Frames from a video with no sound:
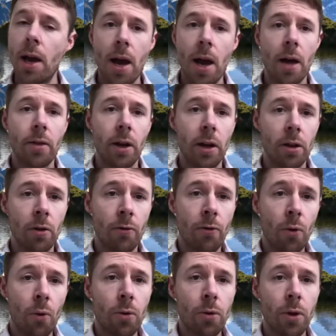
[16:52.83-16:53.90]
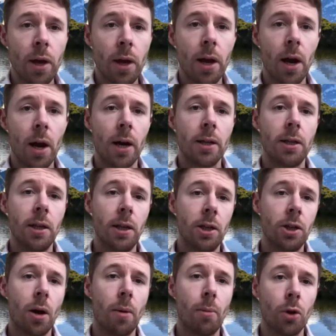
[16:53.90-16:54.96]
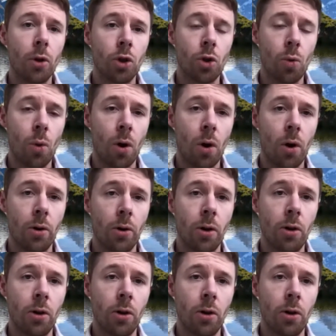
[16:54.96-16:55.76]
And then in the fourth year, I teach a module on